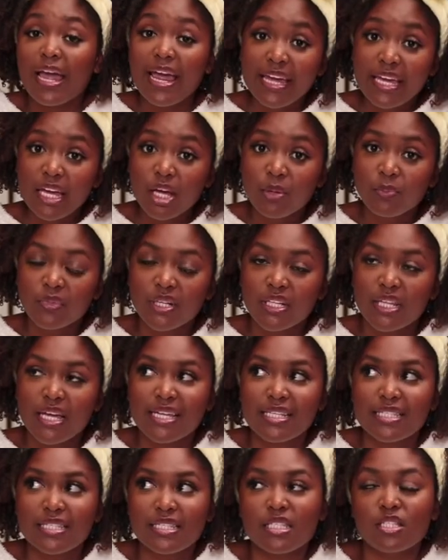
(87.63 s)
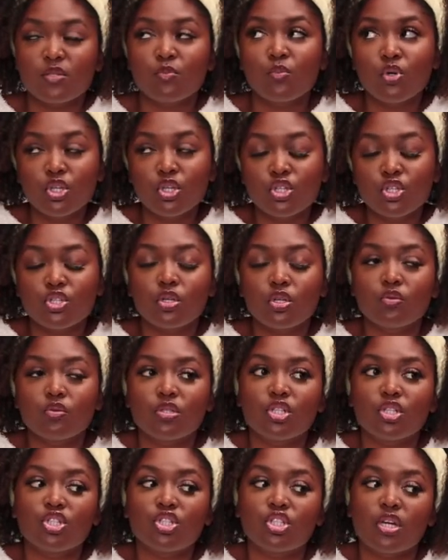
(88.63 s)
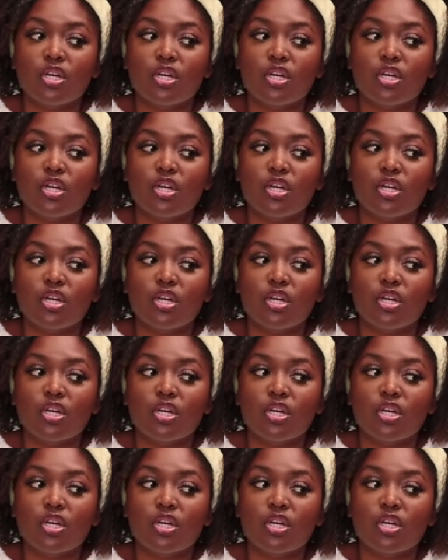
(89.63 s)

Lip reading: Naimika Roberts-Smith, also known